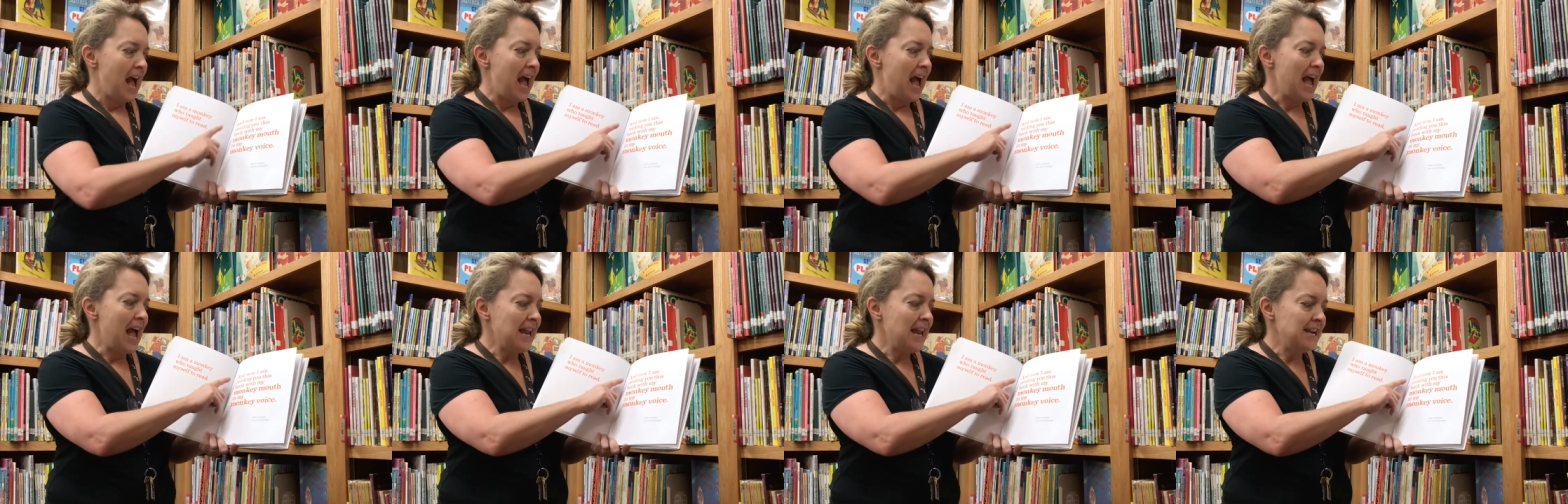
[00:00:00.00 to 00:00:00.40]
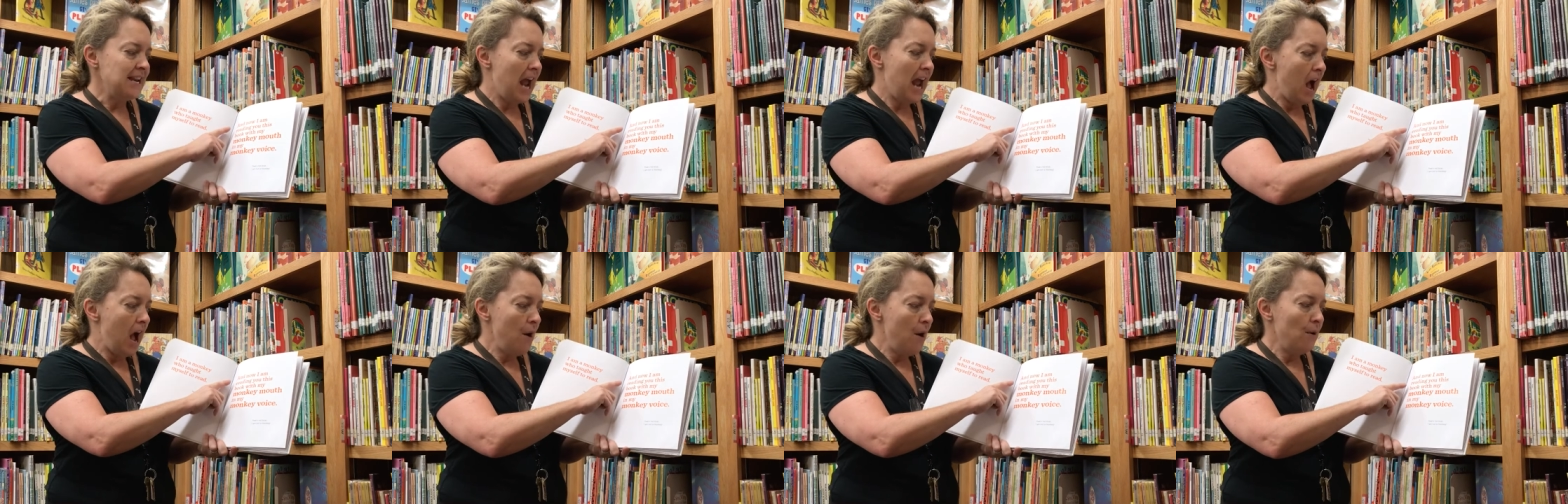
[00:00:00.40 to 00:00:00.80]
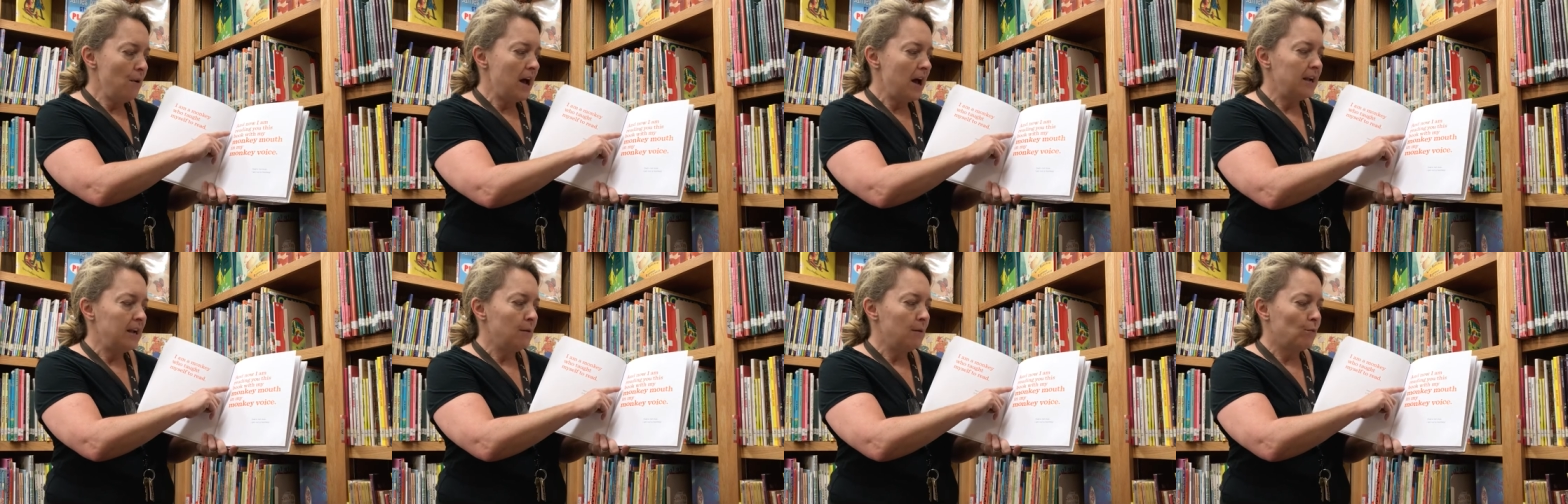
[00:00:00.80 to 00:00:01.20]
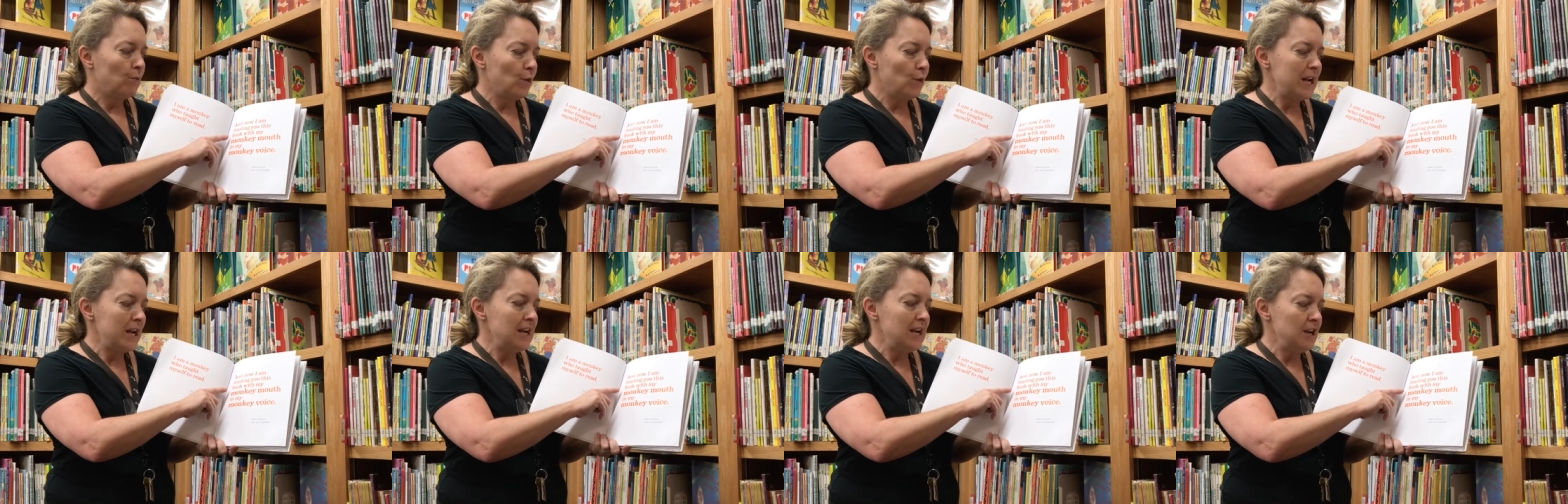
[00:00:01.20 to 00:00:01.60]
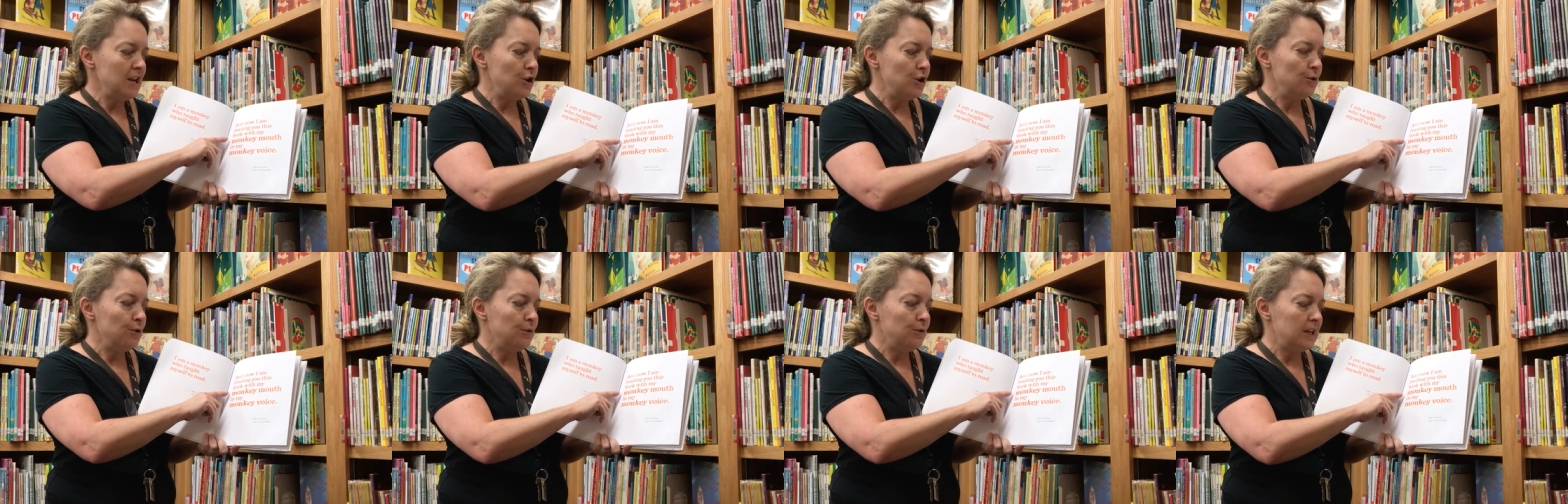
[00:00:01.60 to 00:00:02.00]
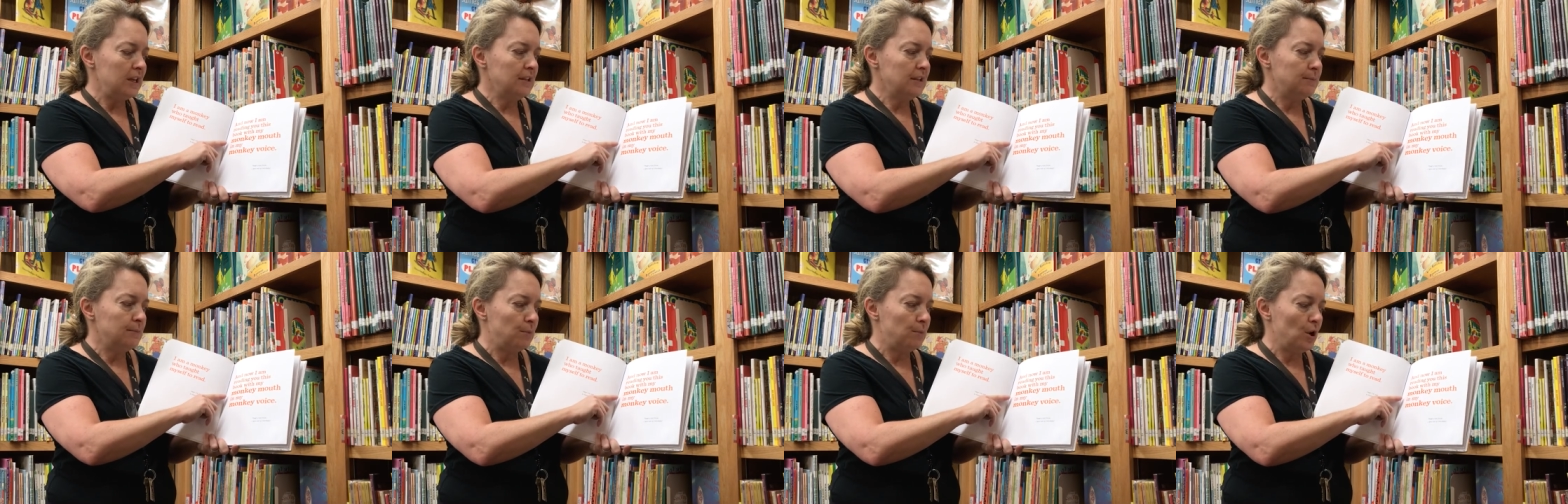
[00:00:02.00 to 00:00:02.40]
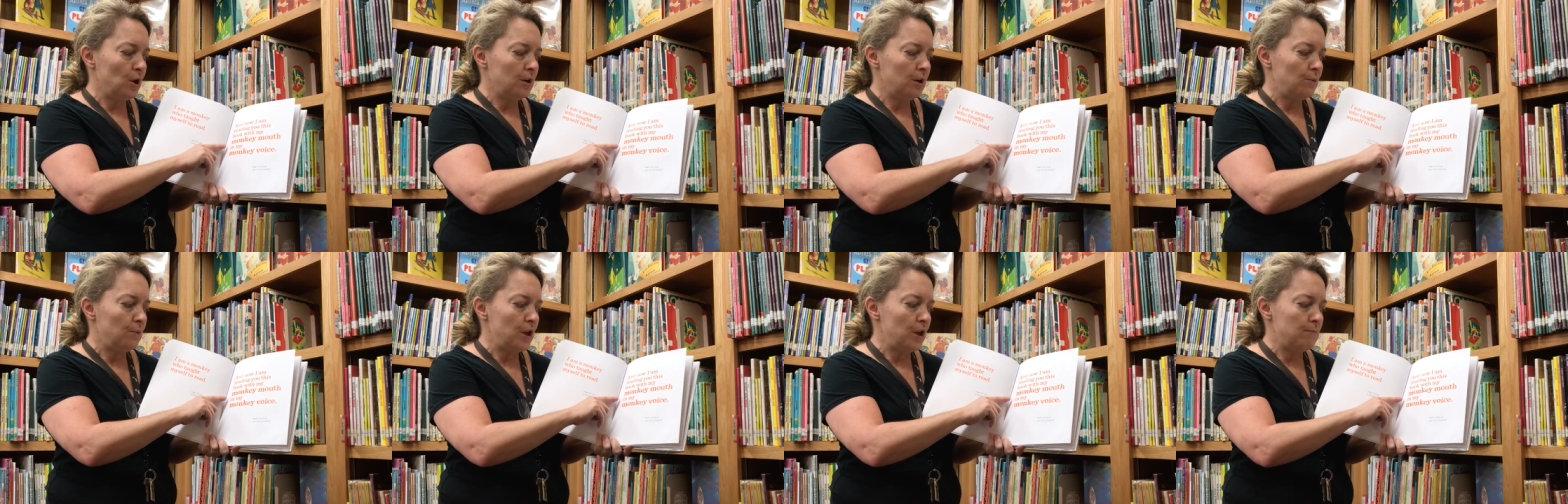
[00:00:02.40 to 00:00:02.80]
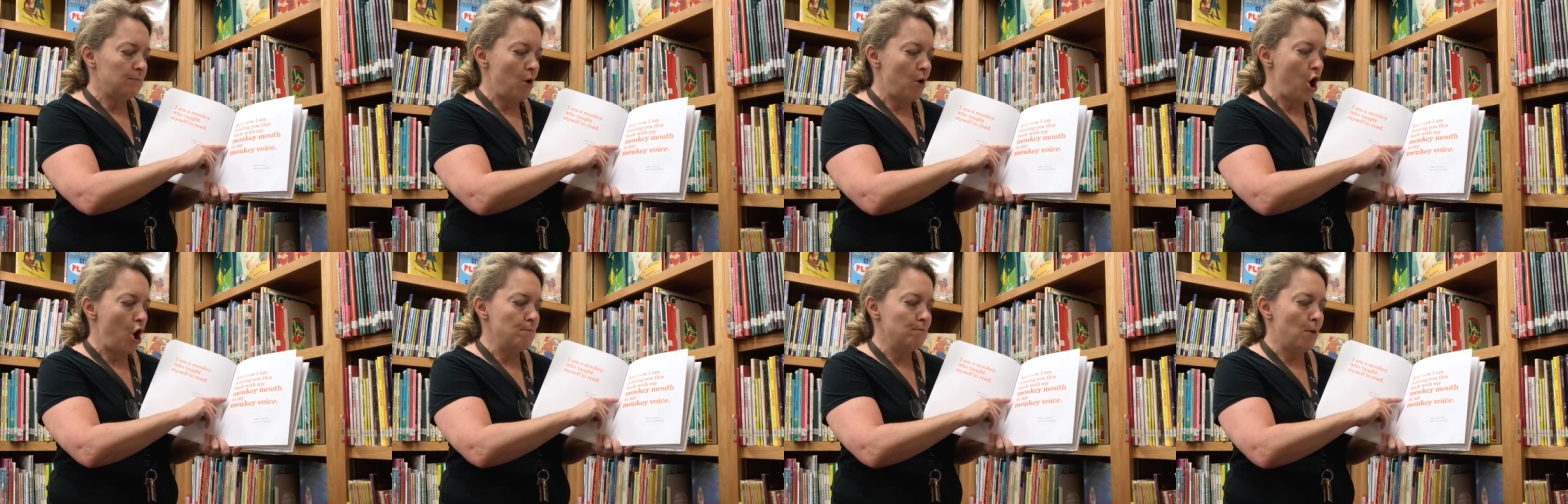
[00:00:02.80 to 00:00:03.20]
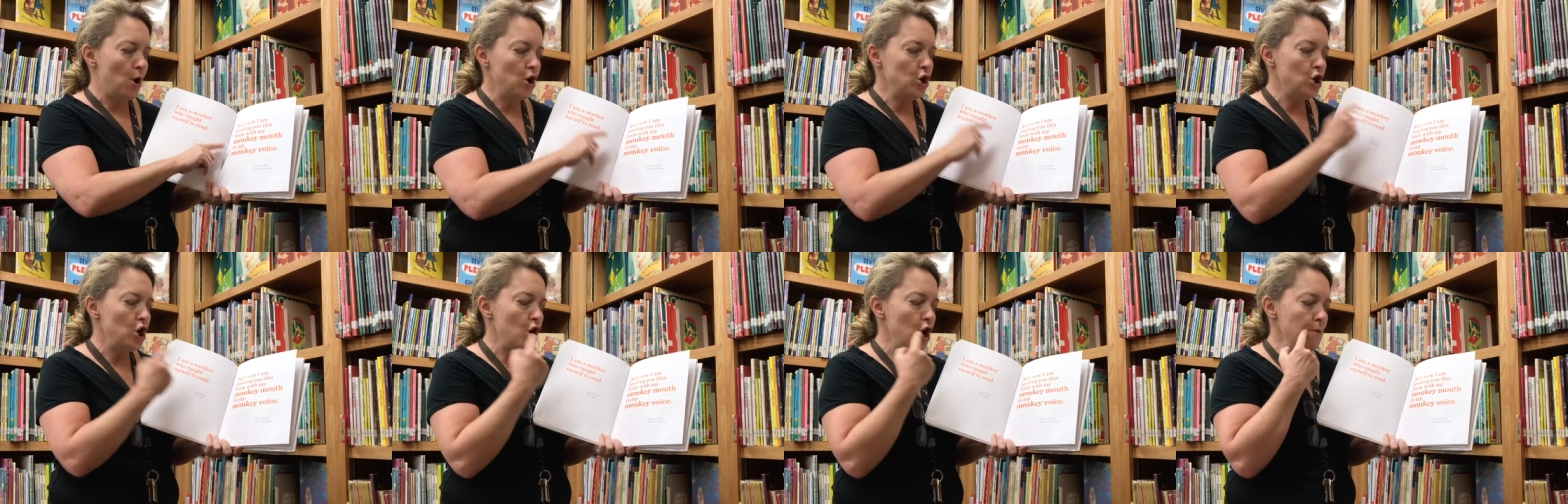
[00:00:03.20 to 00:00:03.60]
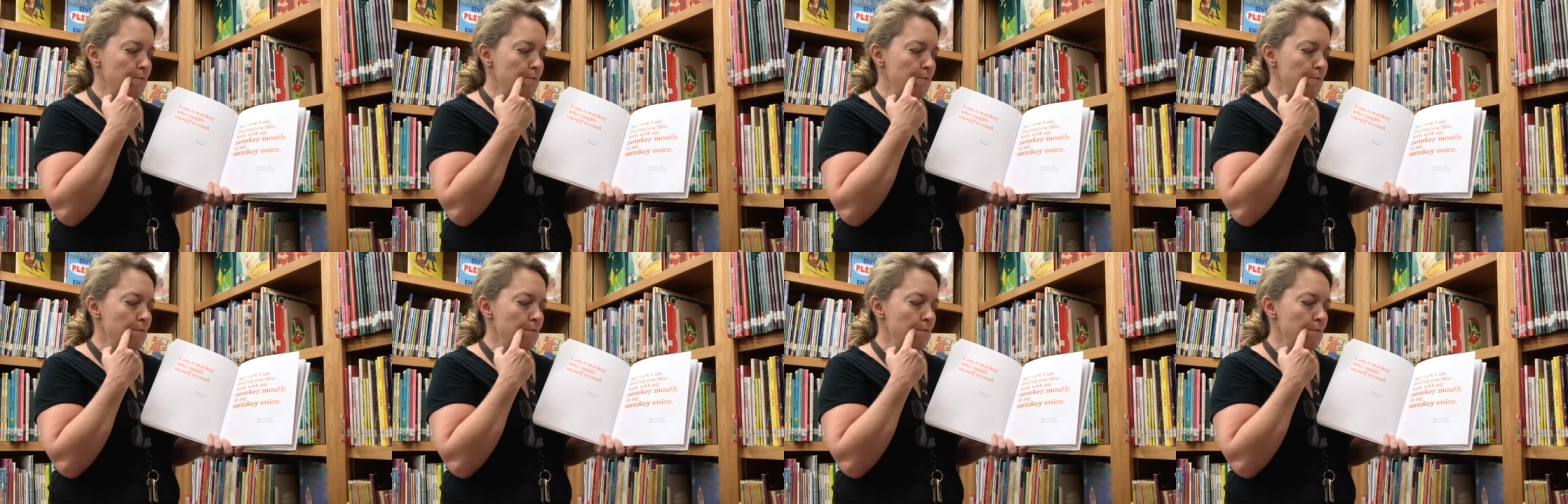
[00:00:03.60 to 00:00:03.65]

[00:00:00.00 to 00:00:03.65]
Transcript: And now I am reading you this book with my monkey